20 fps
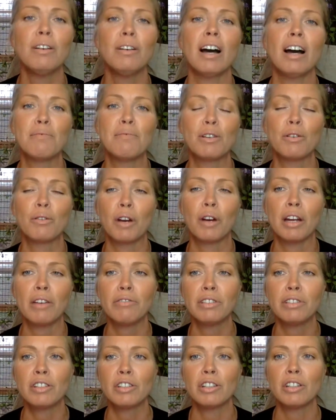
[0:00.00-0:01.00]
I'm so
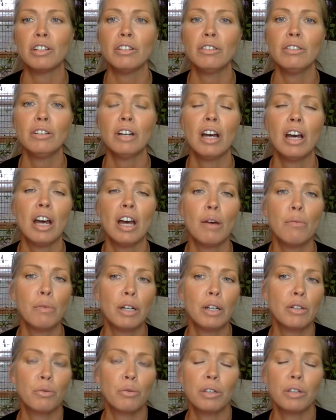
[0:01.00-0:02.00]
grateful to you. But
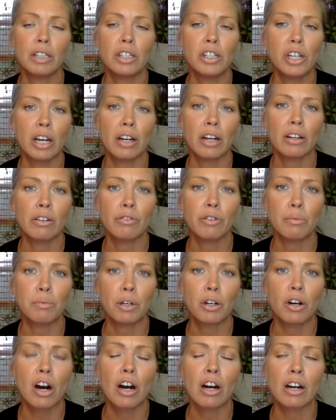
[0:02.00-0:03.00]
it's really sharing from your
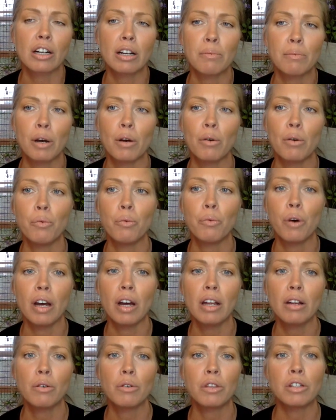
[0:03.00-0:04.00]
heart about what
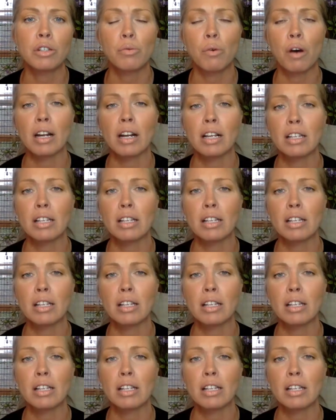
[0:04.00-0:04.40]
the S.W.A.T.